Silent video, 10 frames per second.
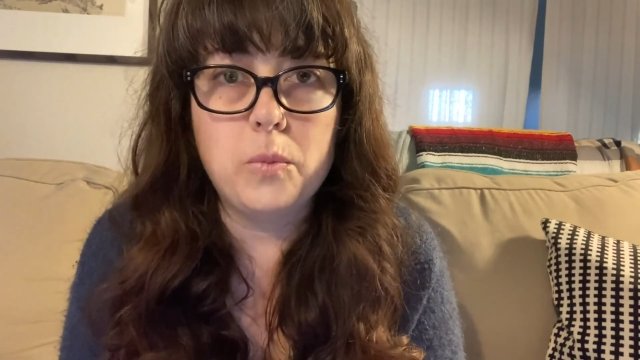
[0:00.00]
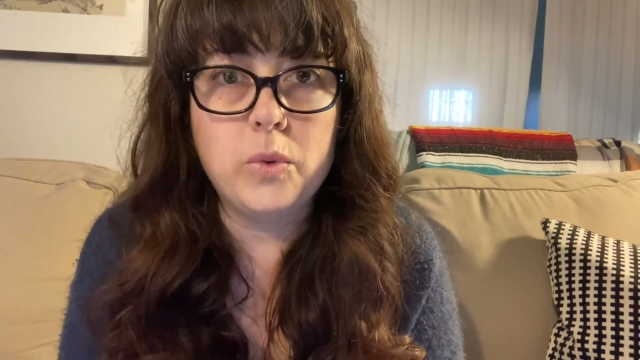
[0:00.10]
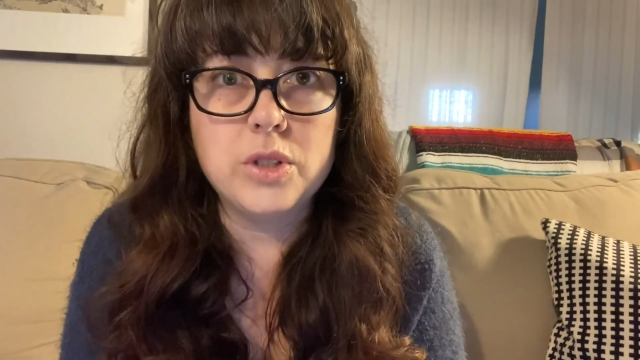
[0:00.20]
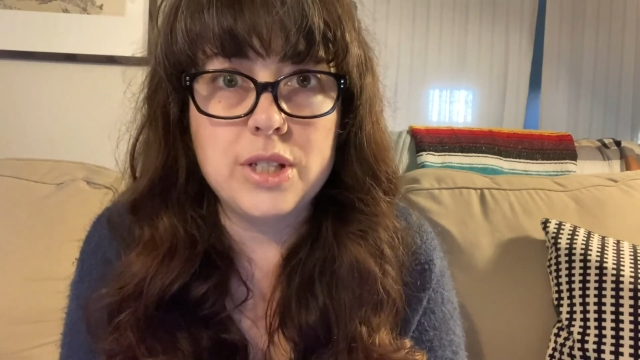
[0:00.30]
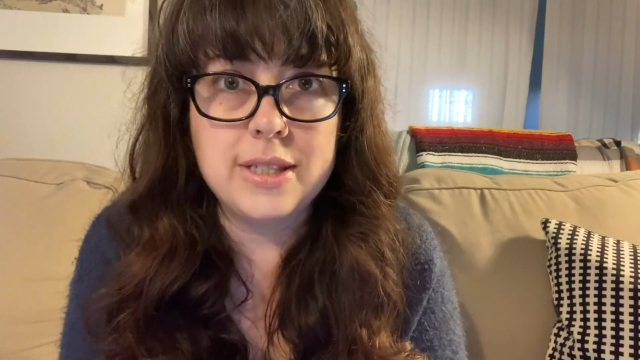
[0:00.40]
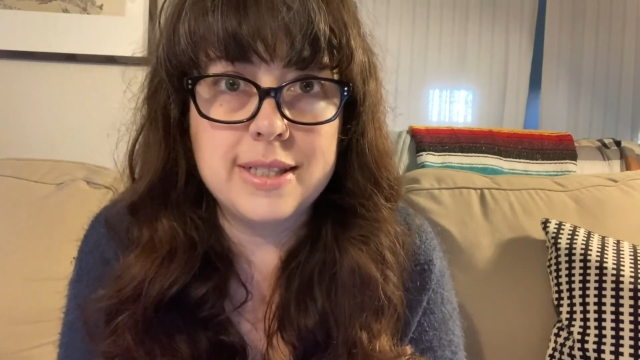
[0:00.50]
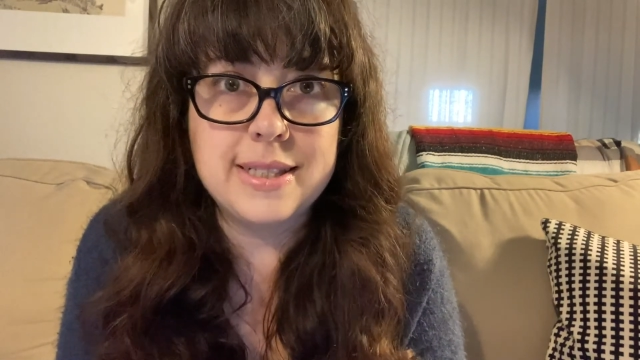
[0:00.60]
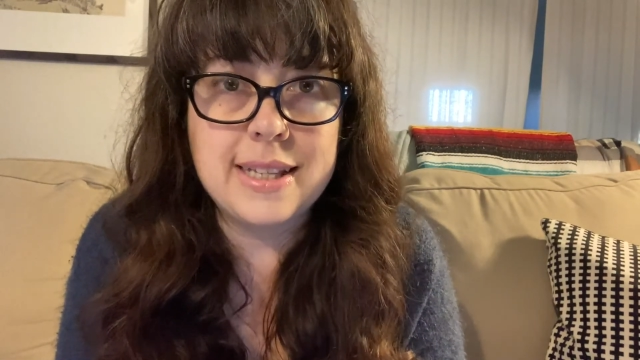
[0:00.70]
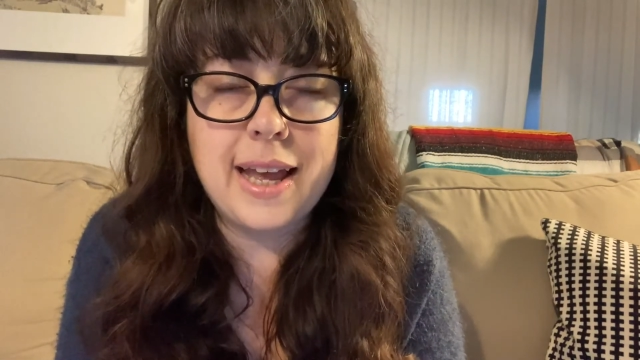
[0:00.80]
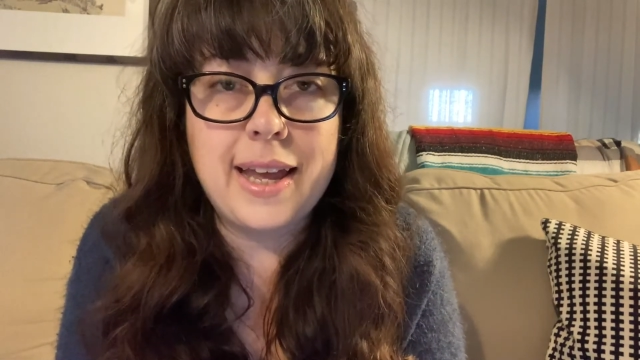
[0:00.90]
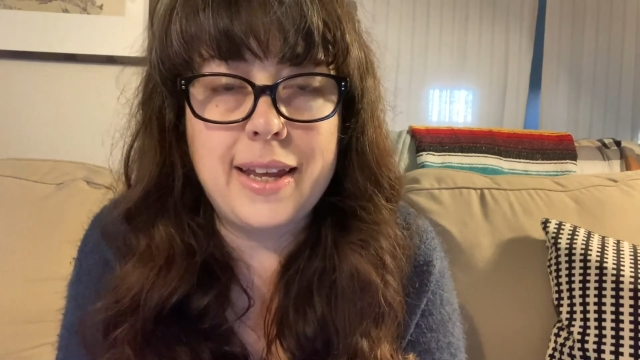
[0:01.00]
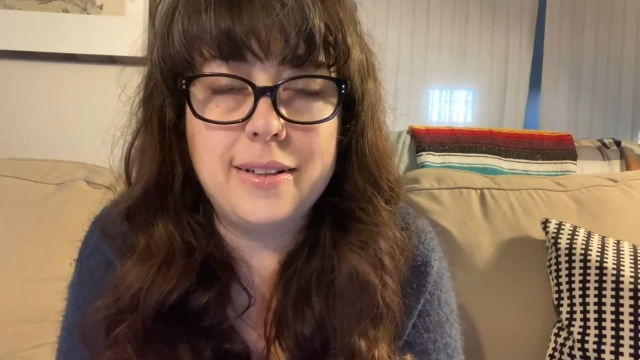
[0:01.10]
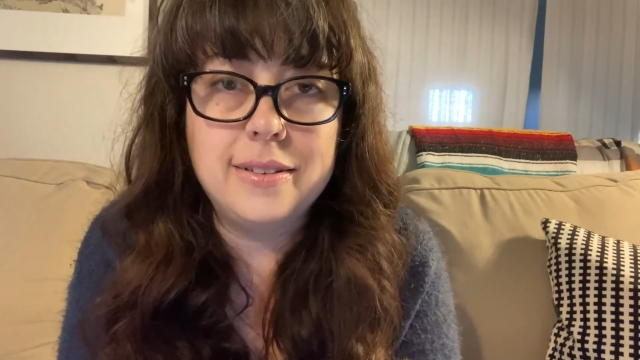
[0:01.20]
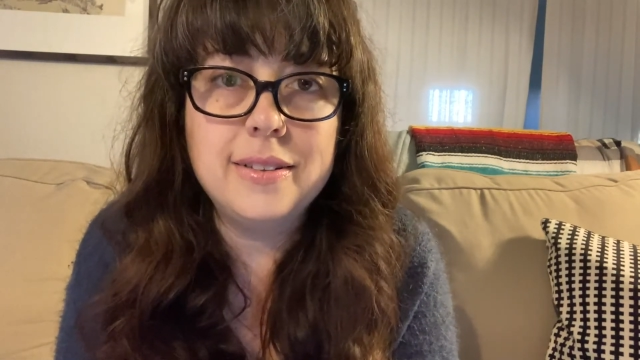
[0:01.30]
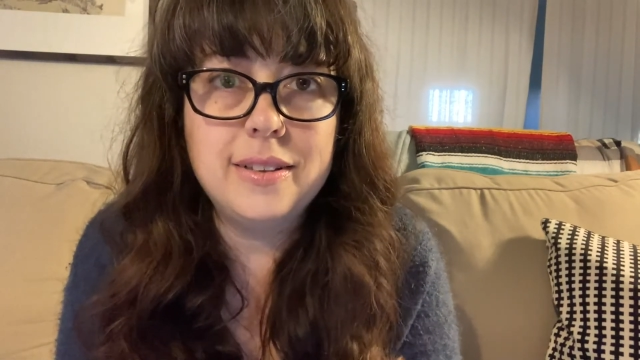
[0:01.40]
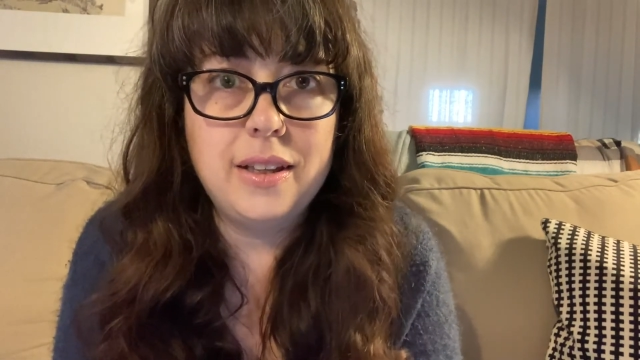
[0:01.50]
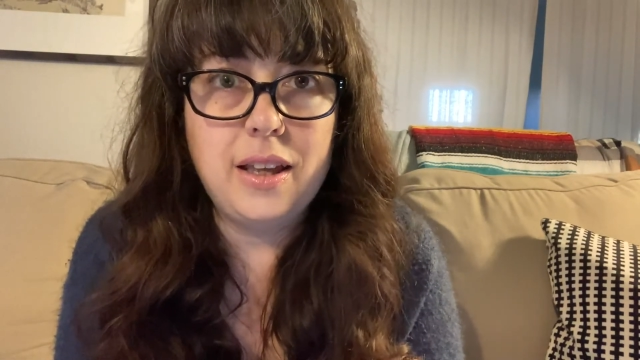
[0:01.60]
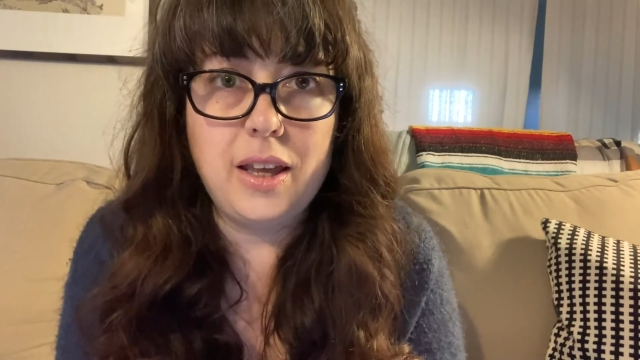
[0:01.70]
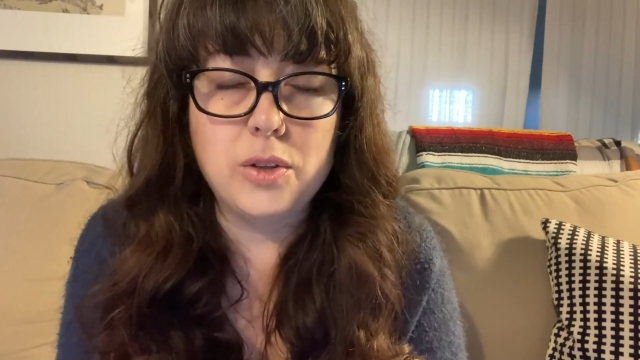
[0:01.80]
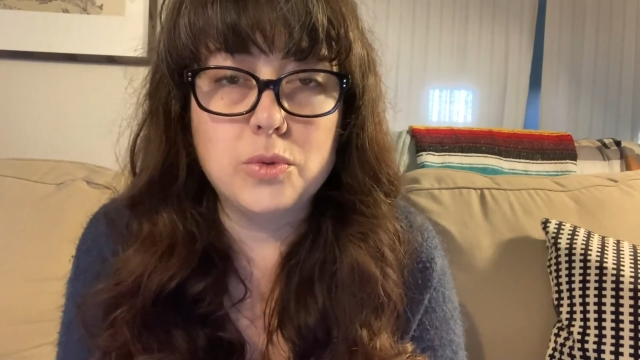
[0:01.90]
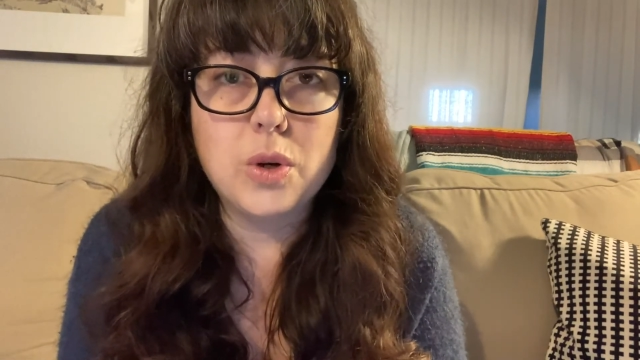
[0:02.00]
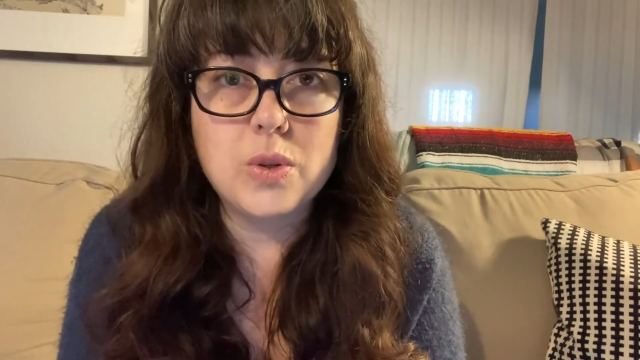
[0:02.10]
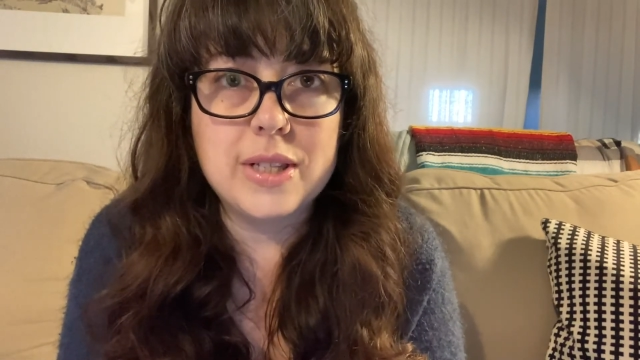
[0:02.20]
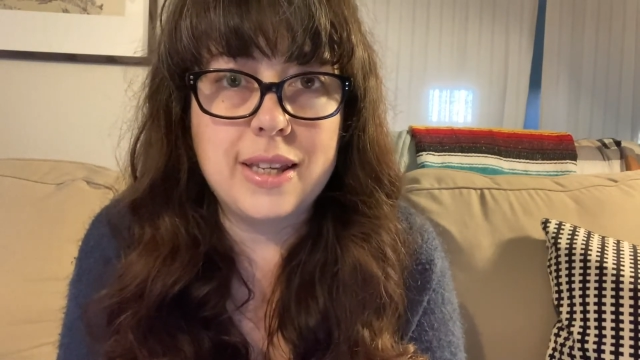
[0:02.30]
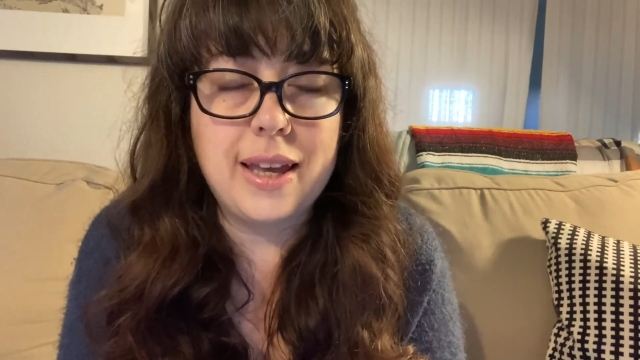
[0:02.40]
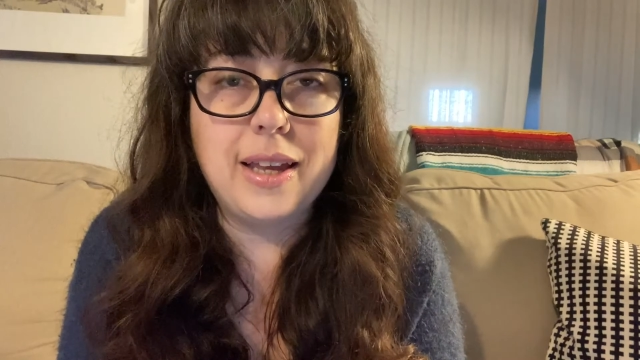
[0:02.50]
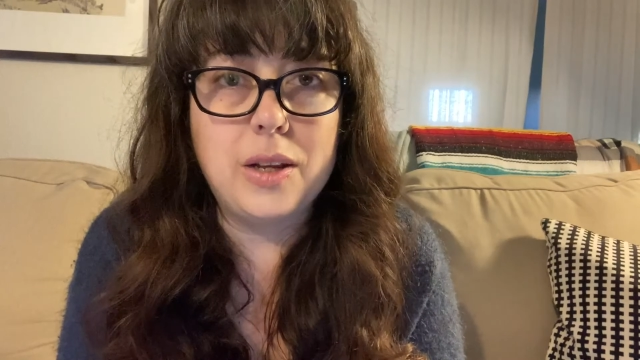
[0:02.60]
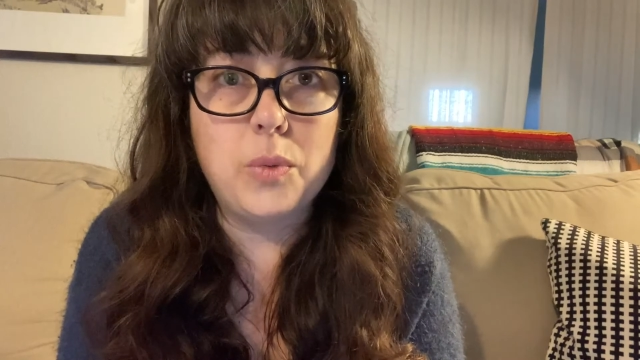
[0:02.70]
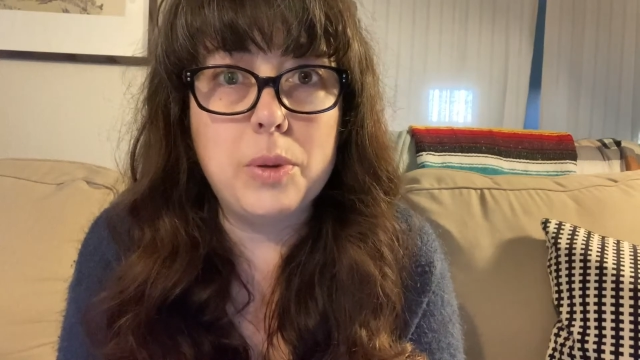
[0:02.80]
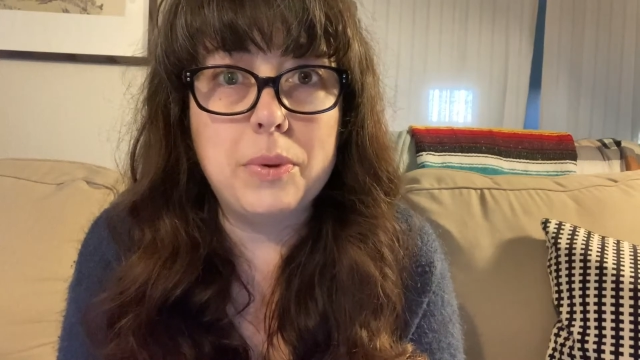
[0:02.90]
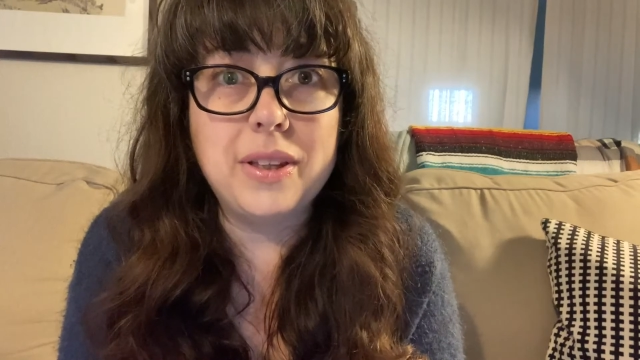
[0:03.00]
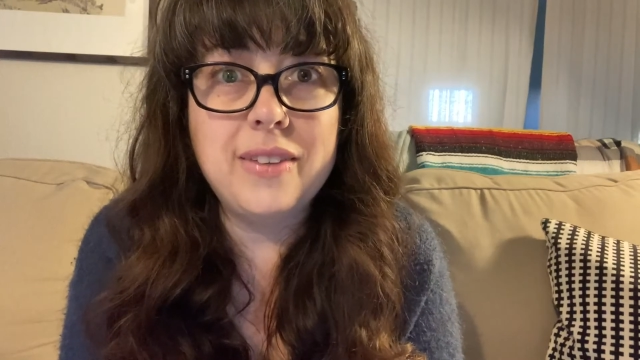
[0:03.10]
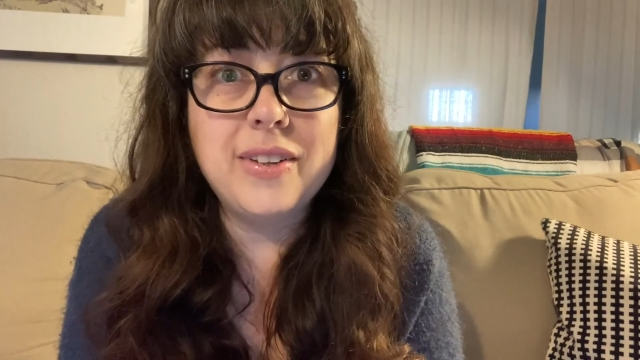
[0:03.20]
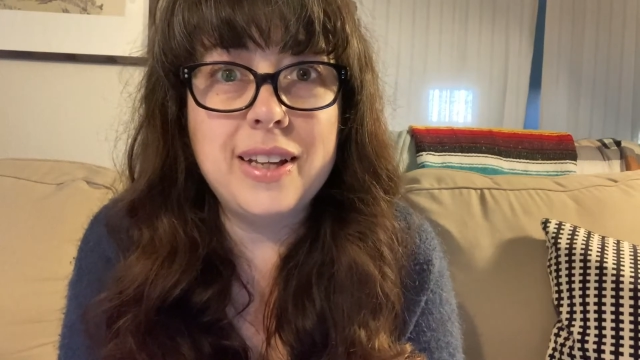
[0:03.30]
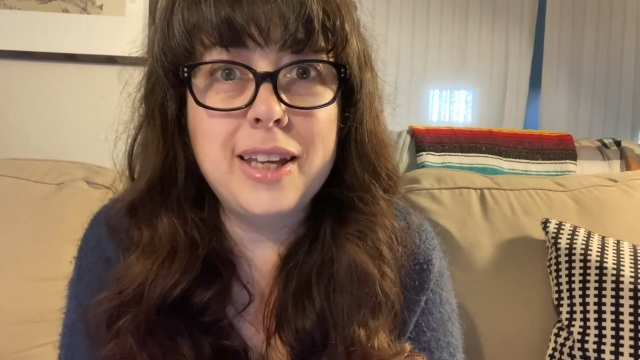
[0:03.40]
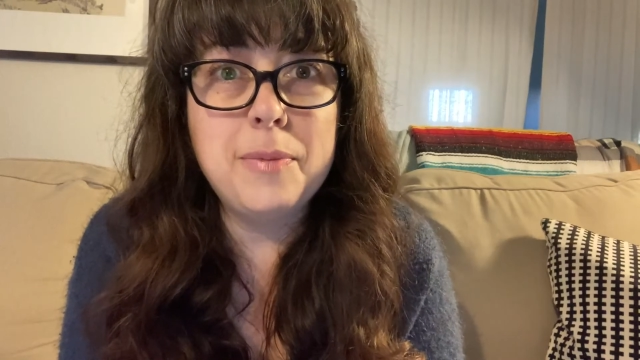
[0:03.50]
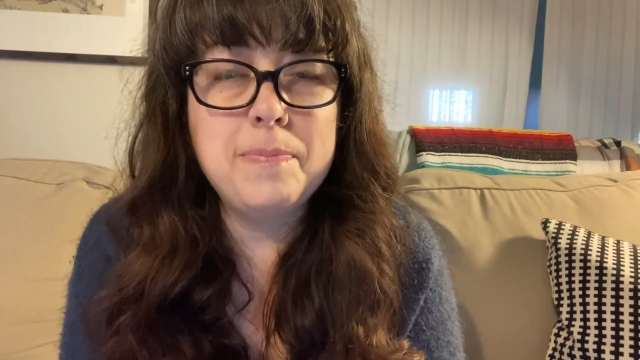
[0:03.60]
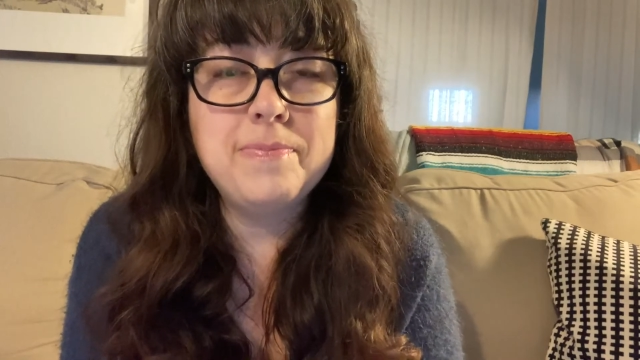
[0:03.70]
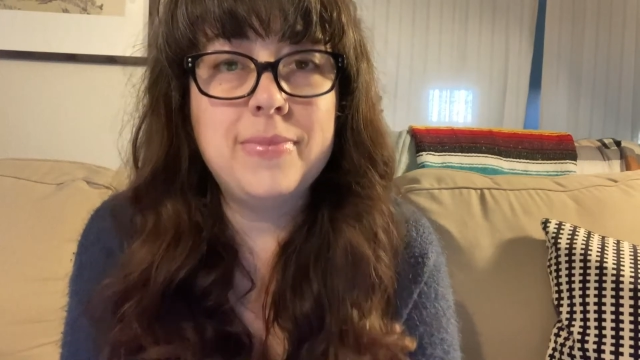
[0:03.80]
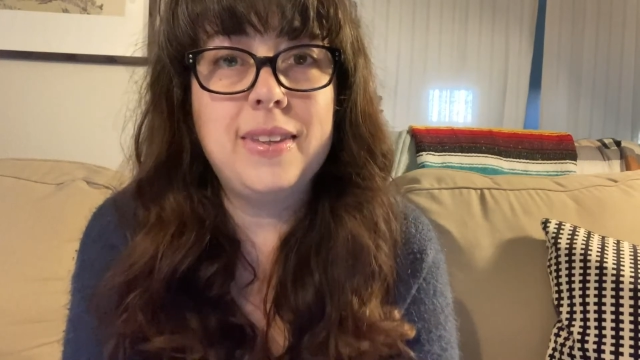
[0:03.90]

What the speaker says: When Jesus died and rose again and we believe in him,